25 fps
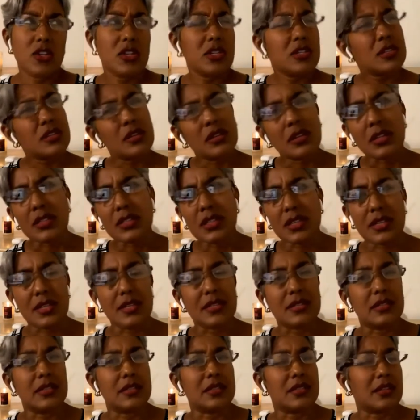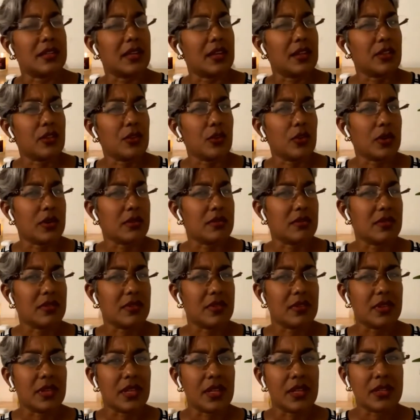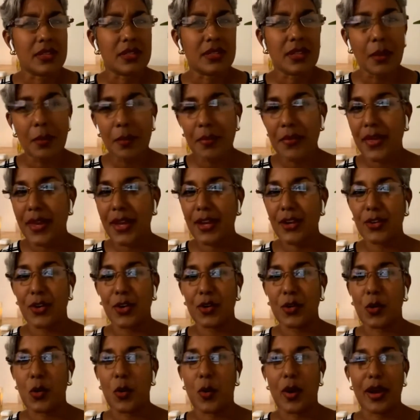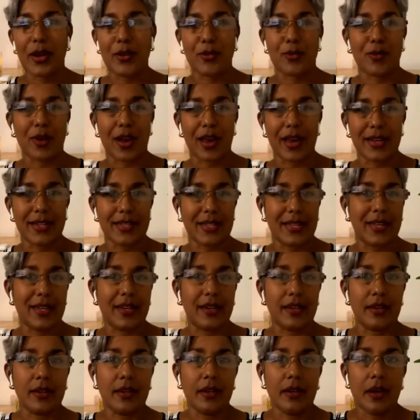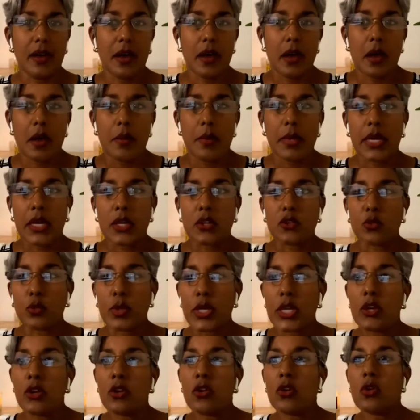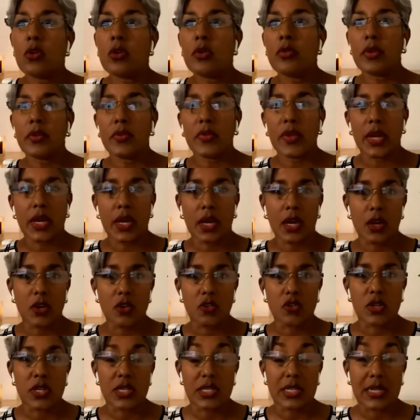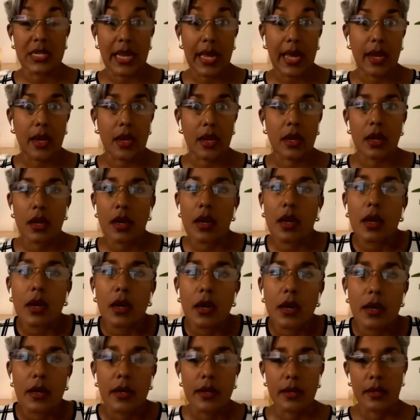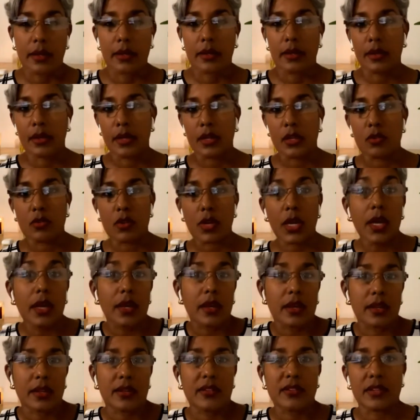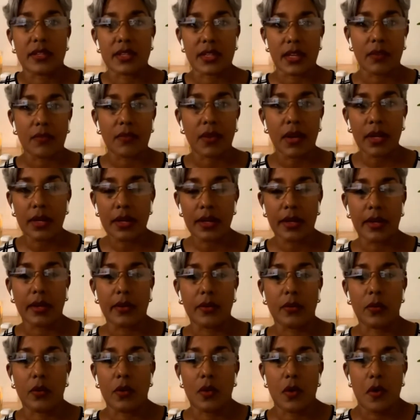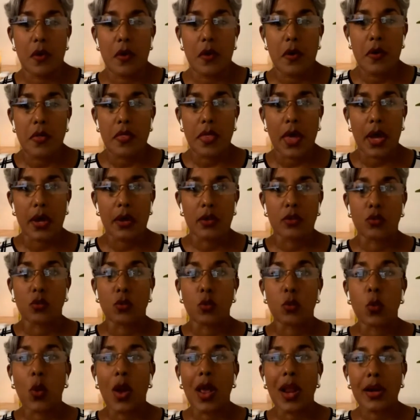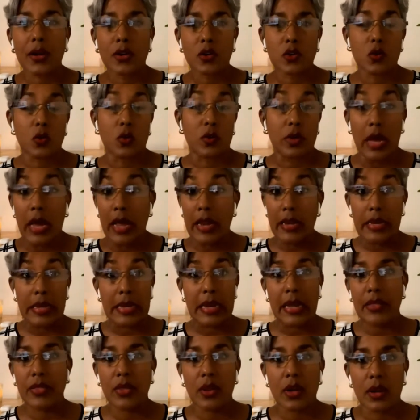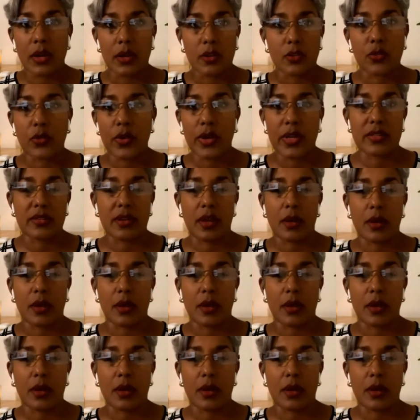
just looked at these lists and I thought, there's something not quite right here. Because we know that there are countries like the UK, the City of London, that is well known, and the Netherlands, for example.